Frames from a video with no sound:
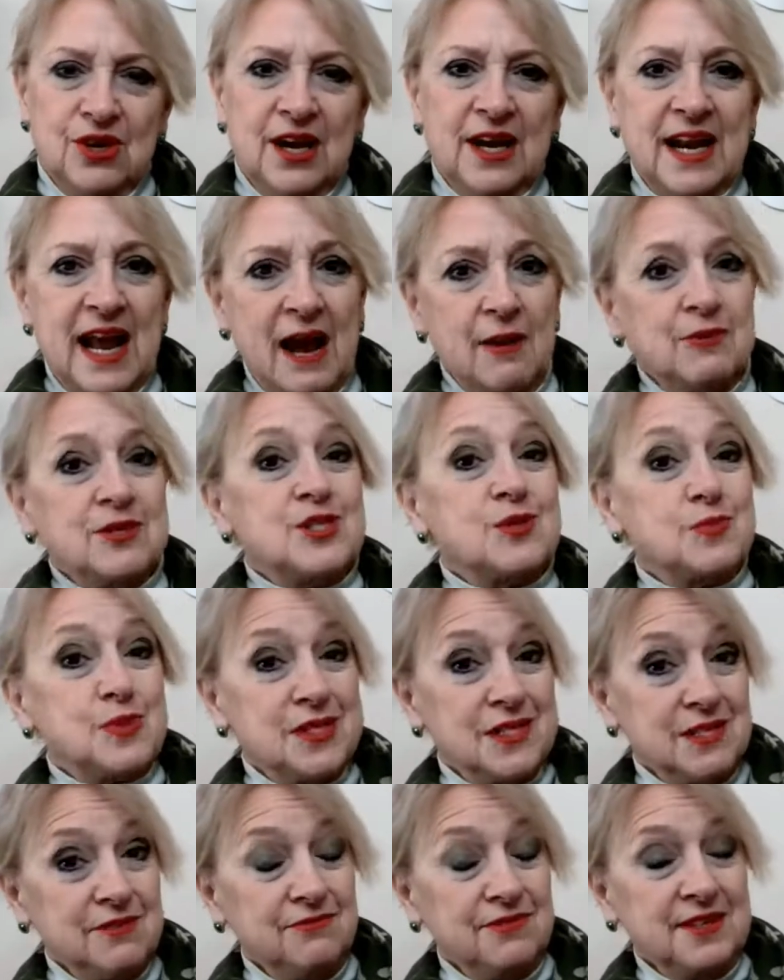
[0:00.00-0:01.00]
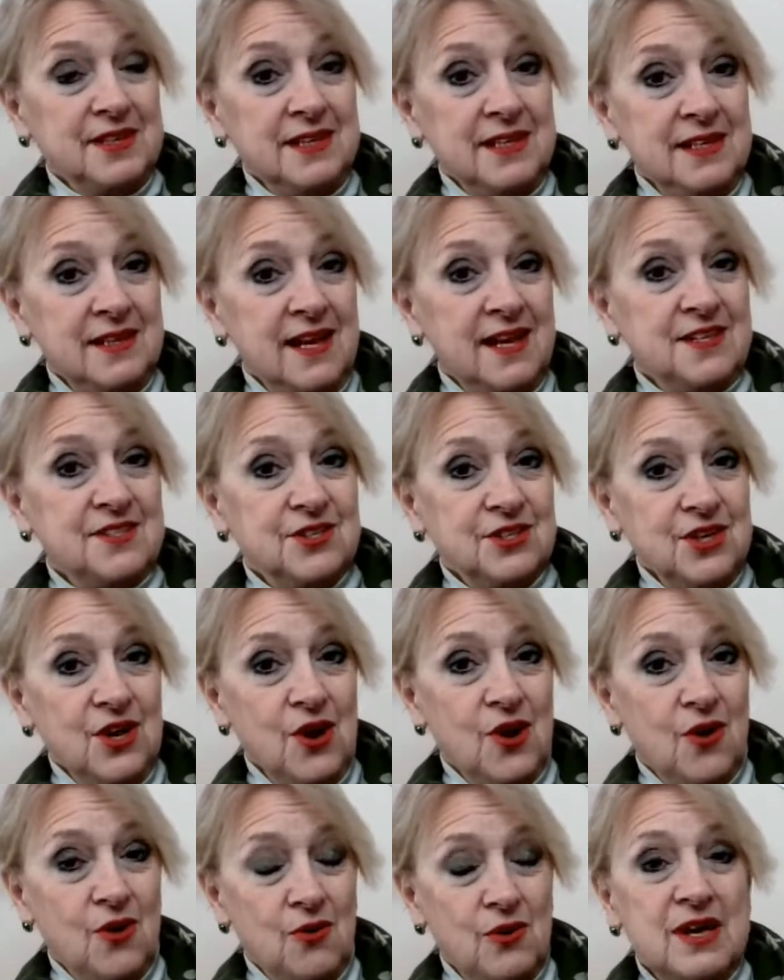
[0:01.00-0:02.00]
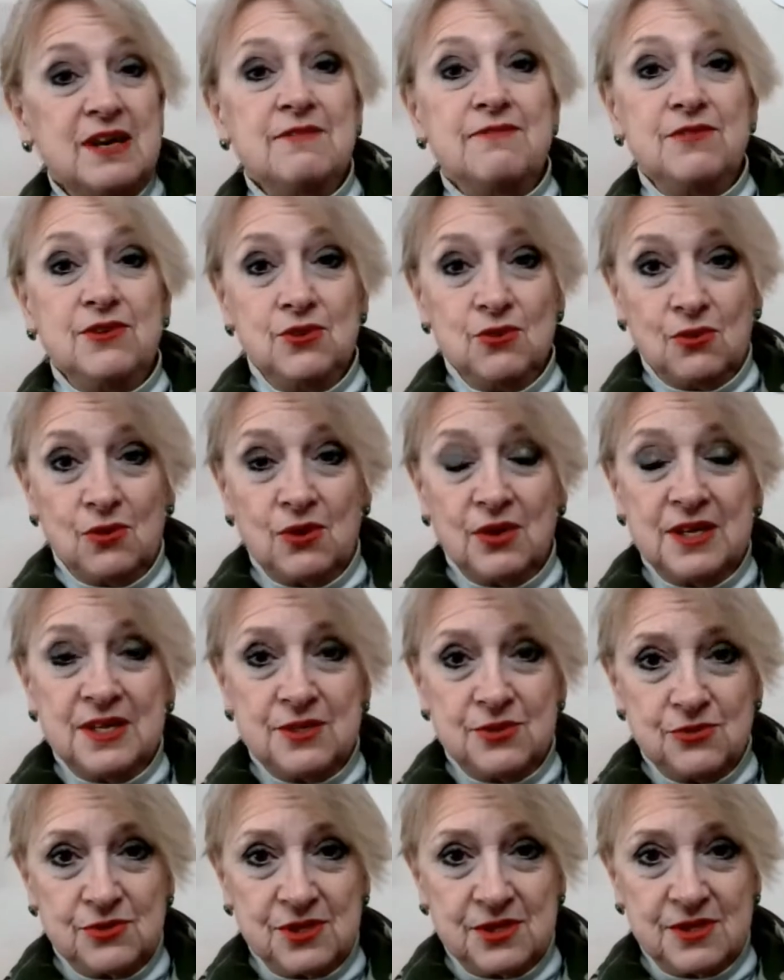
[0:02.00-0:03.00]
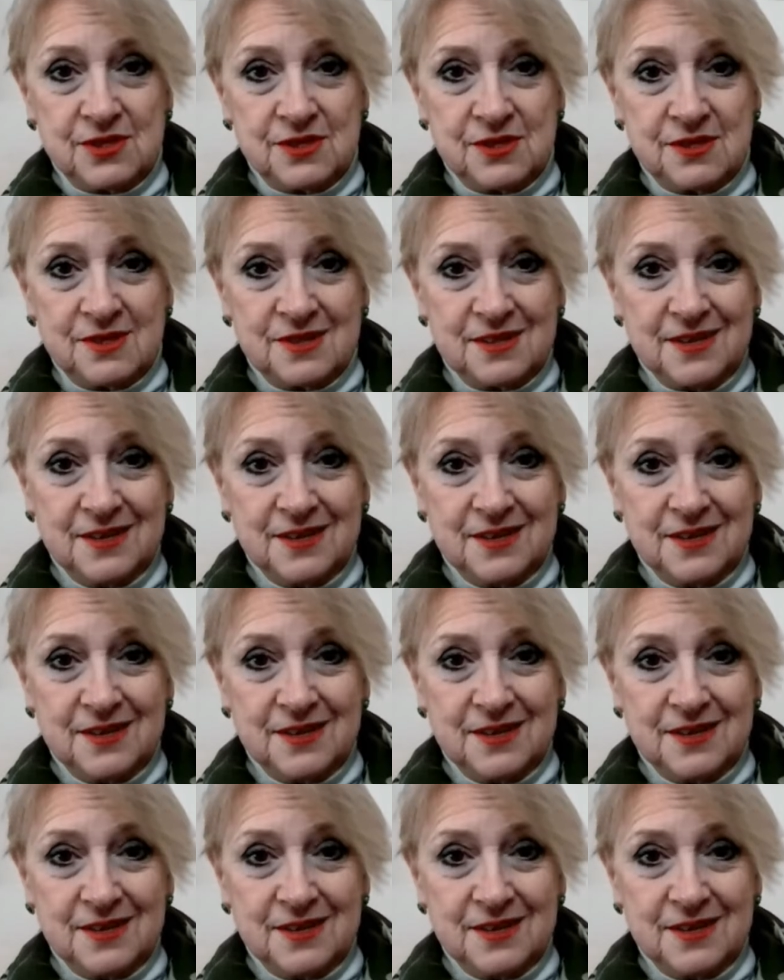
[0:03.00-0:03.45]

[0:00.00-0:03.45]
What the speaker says: and I would specifically like to know if you're interested.